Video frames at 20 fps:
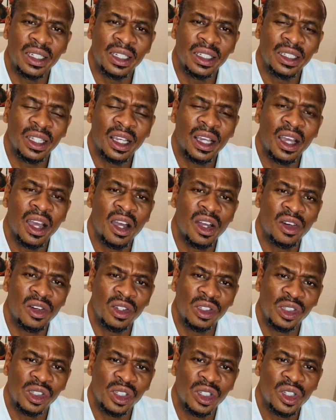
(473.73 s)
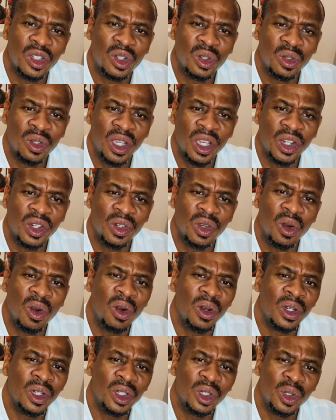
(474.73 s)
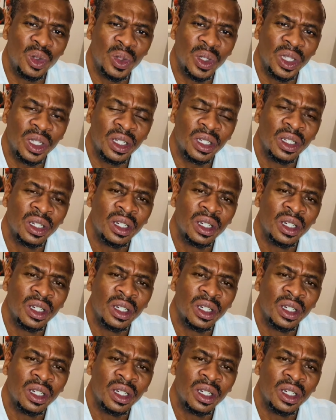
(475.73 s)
the courage to carry on doing